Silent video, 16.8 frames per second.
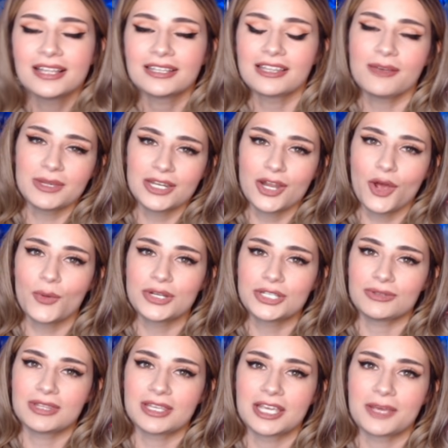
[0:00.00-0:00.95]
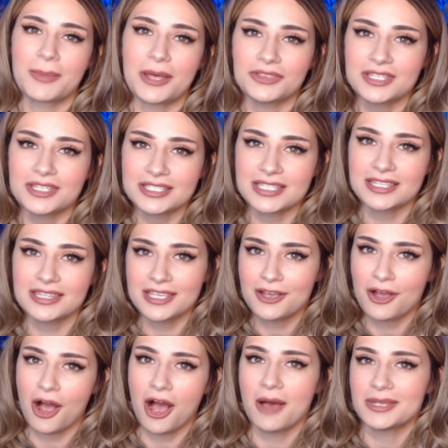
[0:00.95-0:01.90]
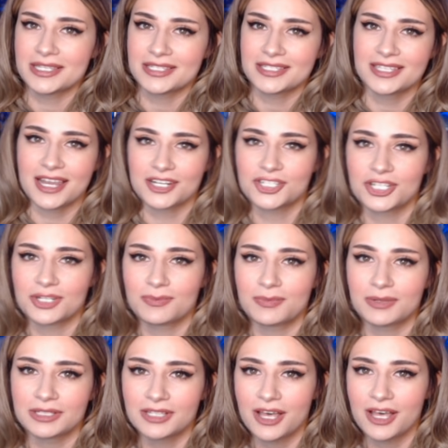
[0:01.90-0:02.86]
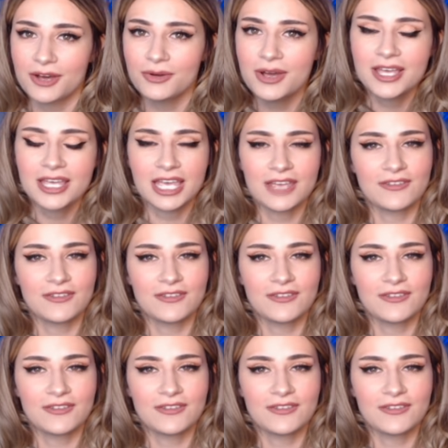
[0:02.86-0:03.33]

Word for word: Let me know what you think about this in the comment section below.